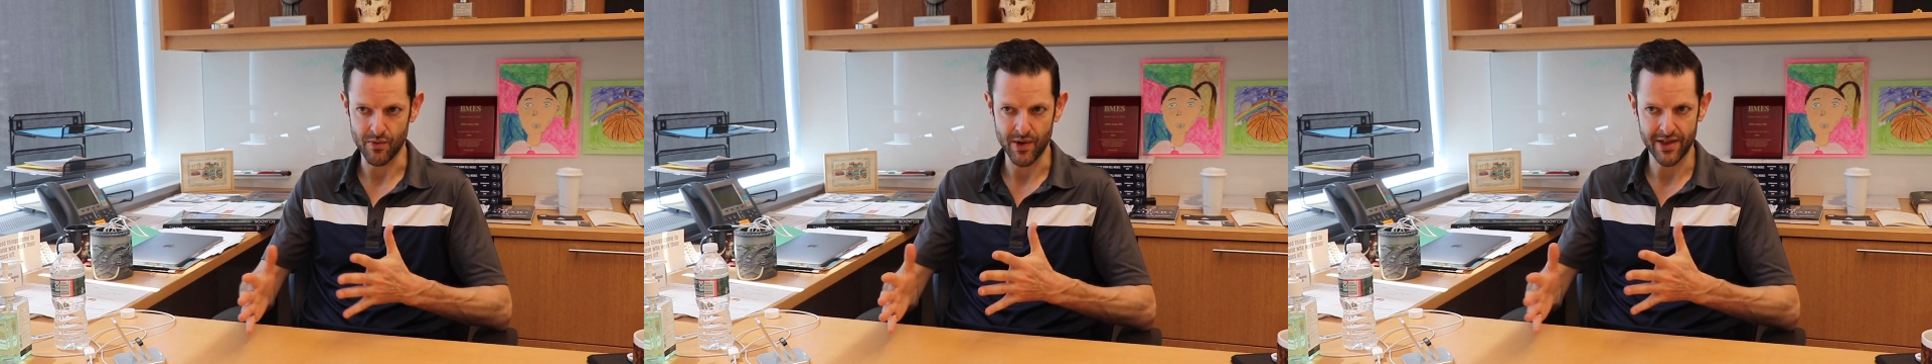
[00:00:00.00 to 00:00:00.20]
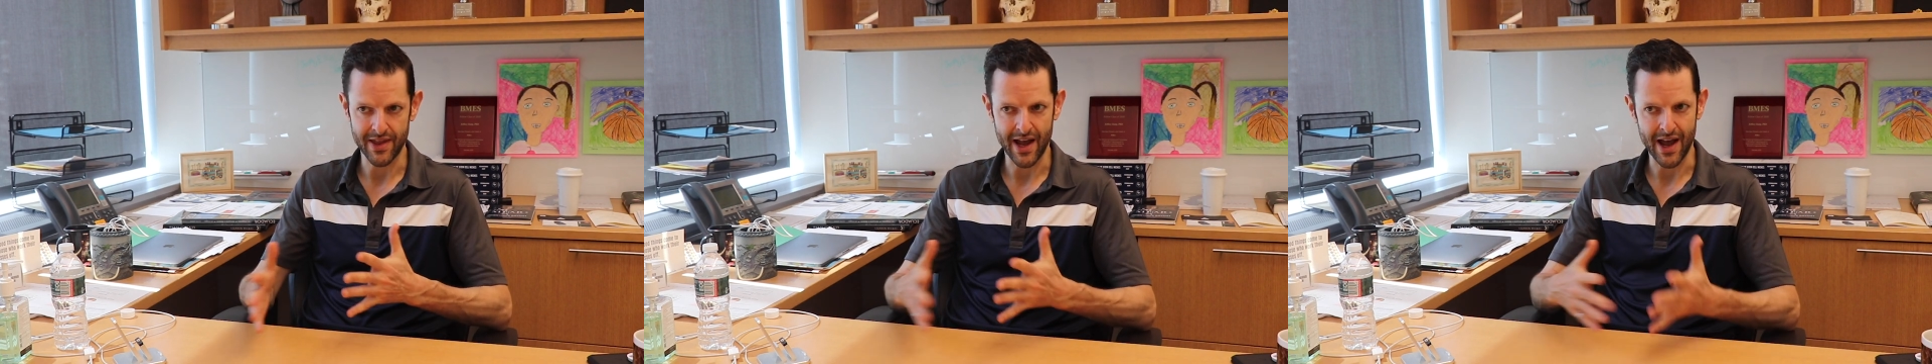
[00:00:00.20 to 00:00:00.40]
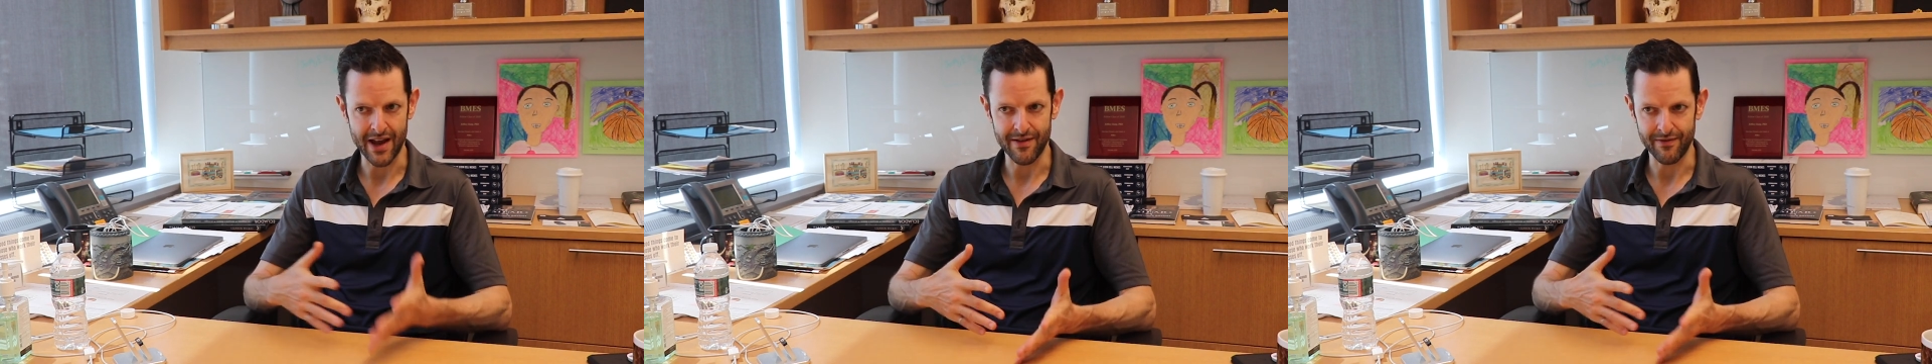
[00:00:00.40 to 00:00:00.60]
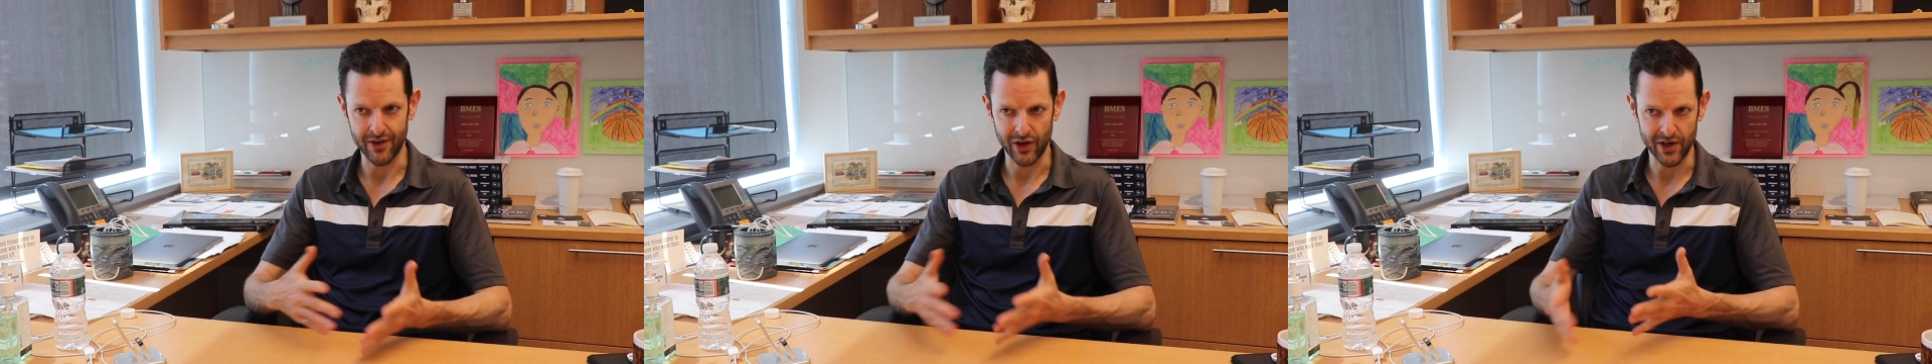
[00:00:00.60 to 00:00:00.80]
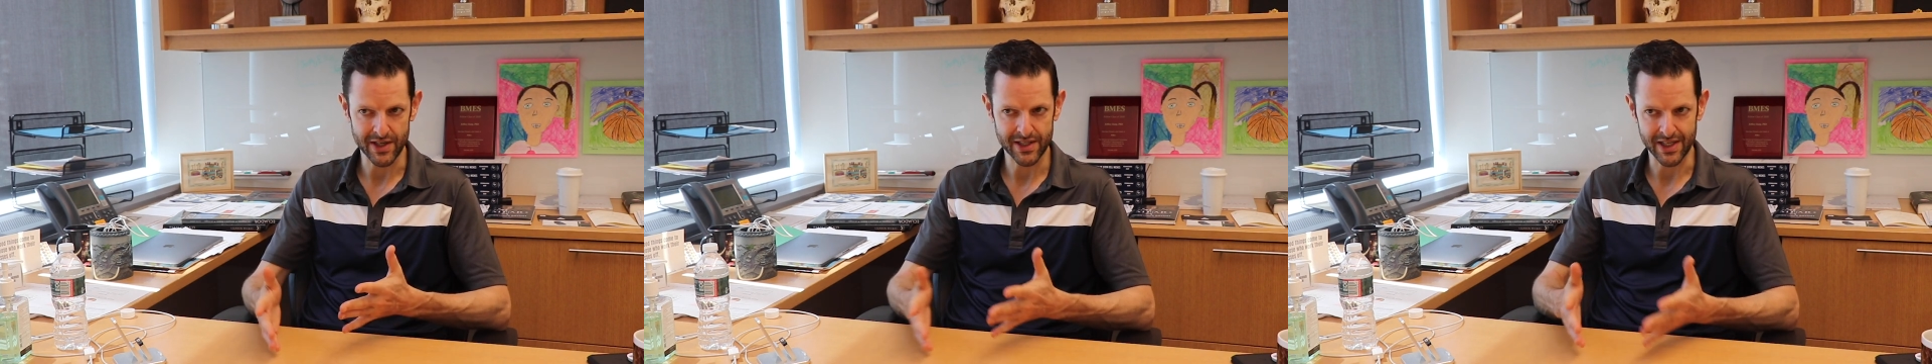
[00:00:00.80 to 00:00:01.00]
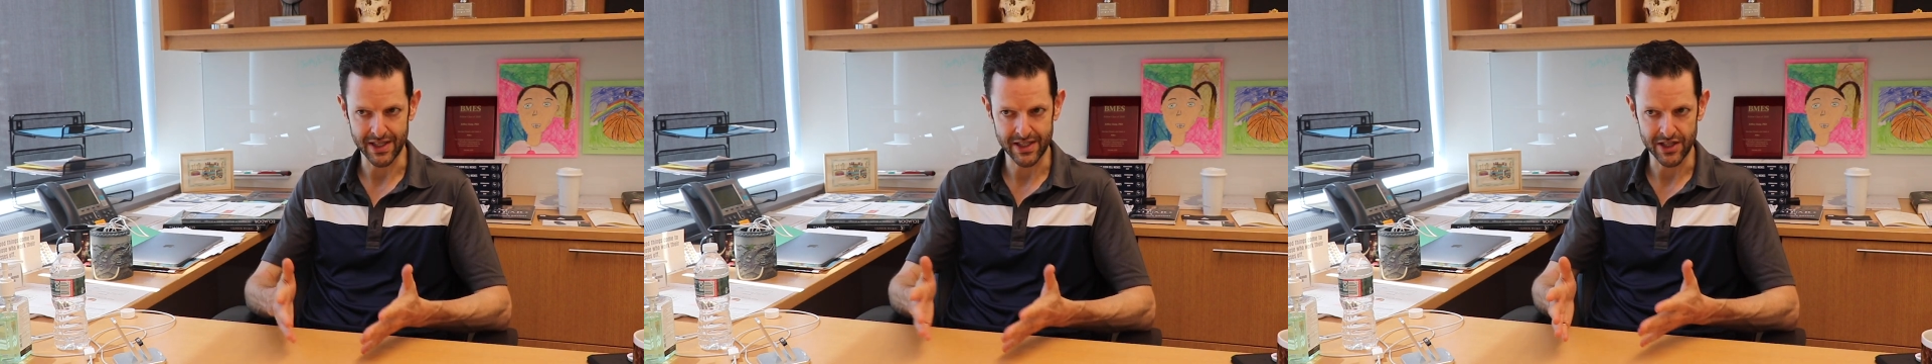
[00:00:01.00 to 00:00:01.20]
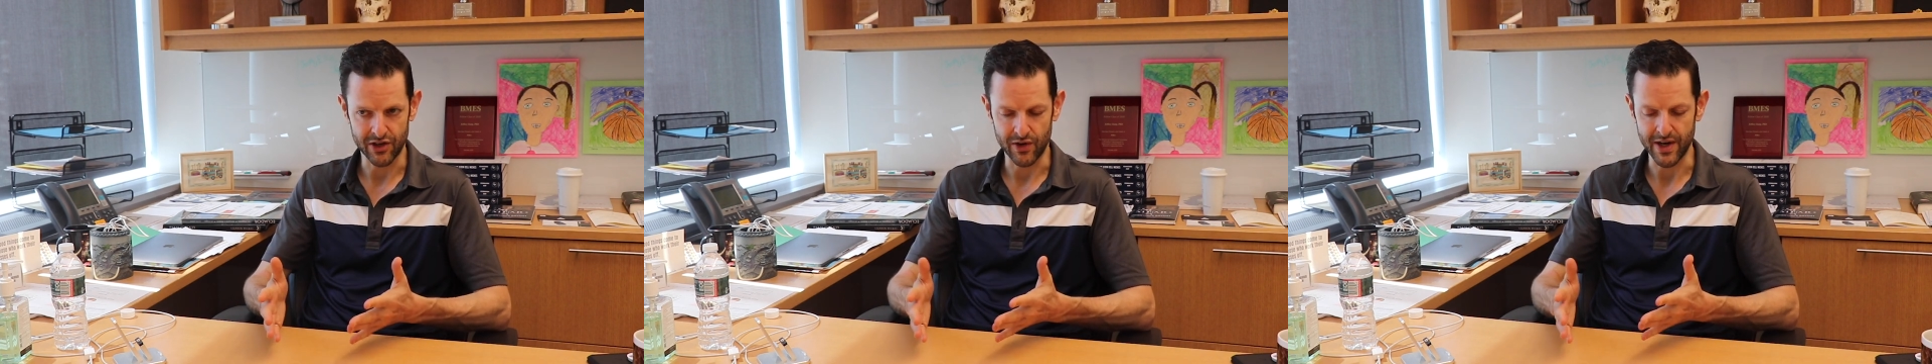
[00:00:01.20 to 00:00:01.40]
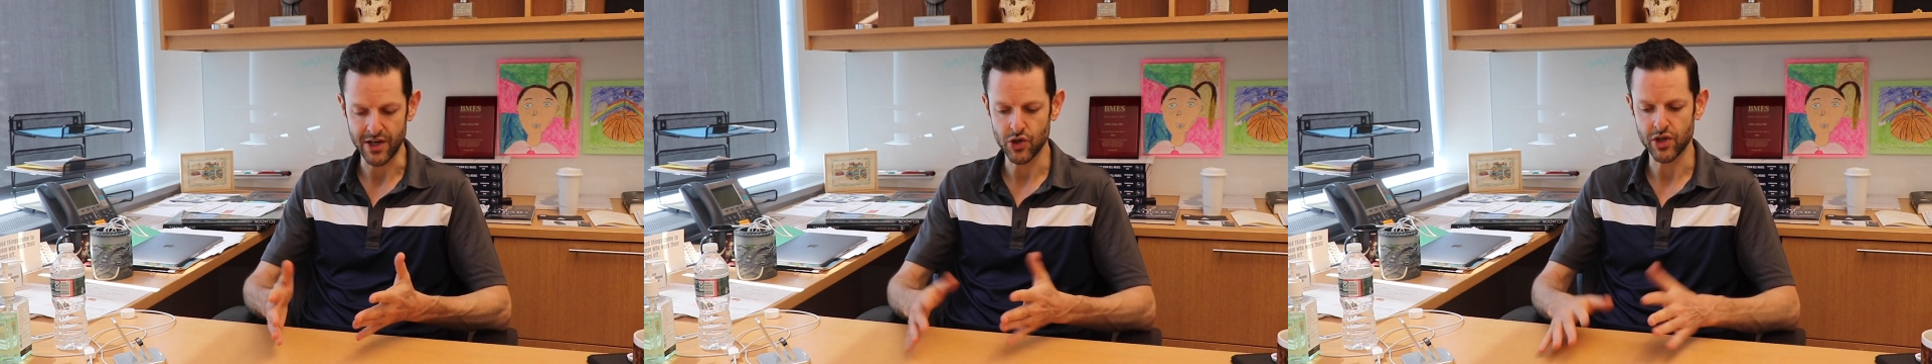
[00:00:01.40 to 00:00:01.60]
with that and various
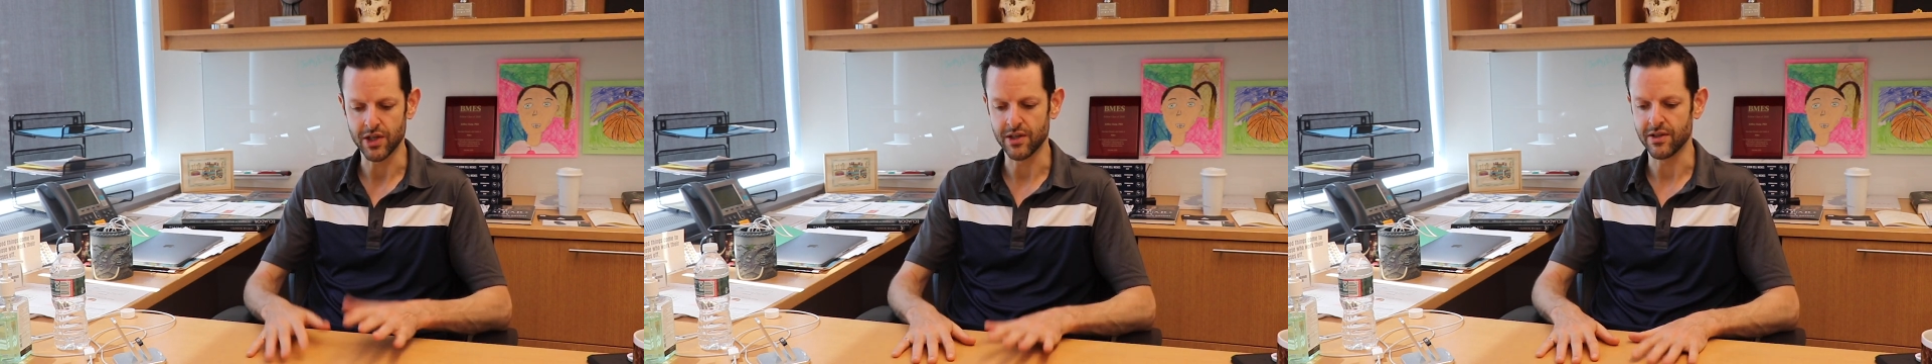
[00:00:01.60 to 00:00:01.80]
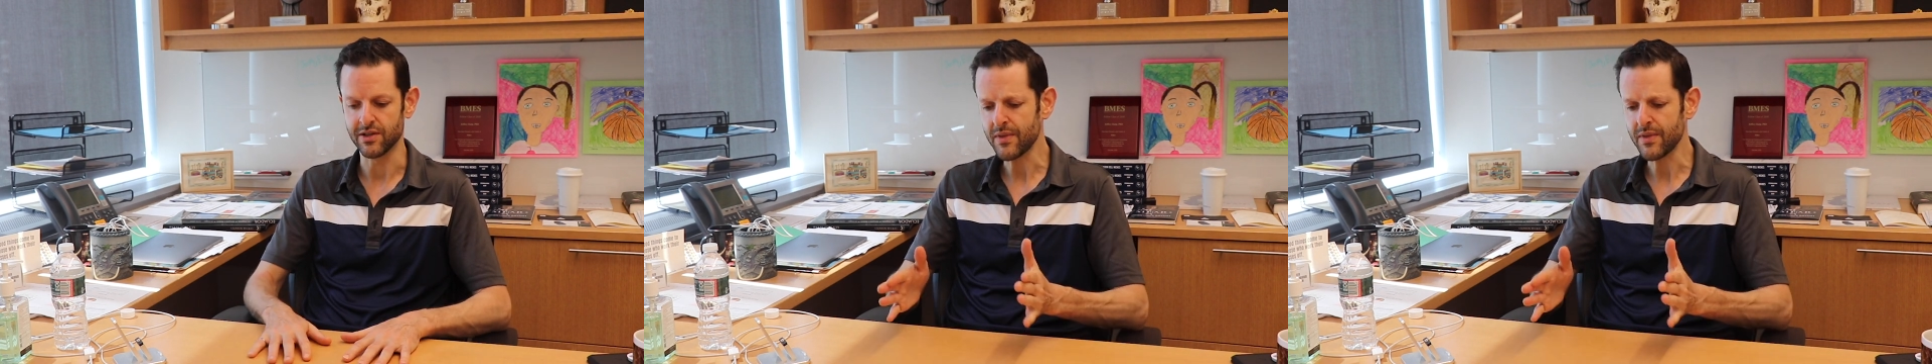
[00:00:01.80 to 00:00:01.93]
consideration,